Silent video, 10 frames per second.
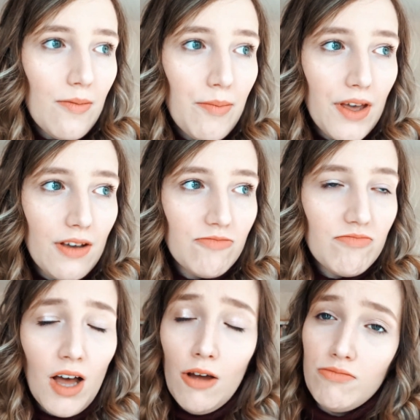but
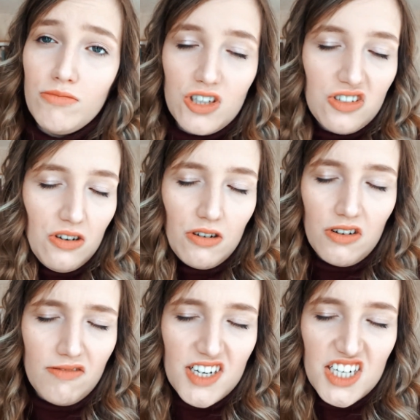I'm just not
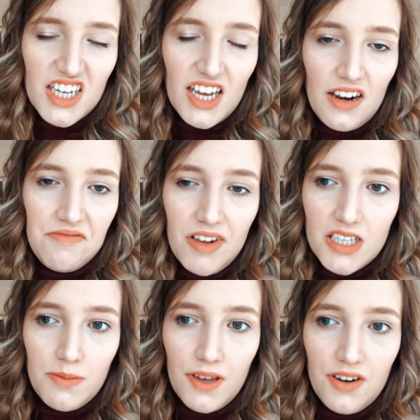gonna read it again,
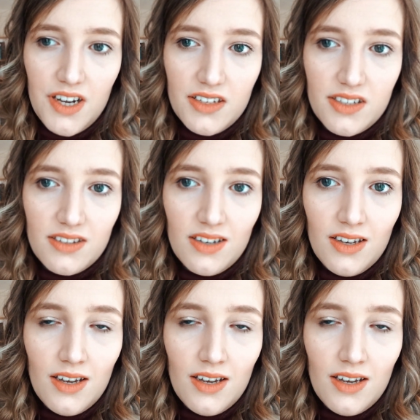let's be honest.